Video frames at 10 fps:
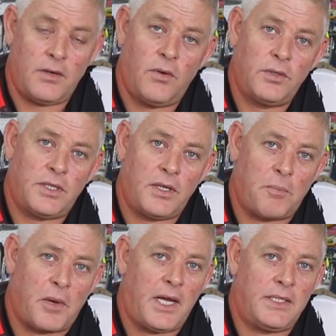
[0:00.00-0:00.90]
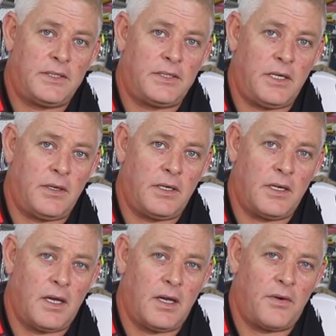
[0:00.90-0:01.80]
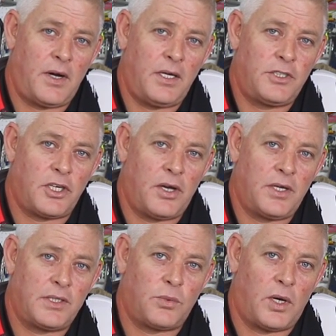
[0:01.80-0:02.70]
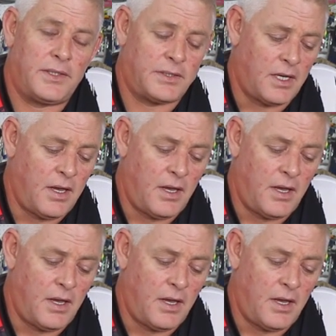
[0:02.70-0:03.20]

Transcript: also the bait Dean already showed us once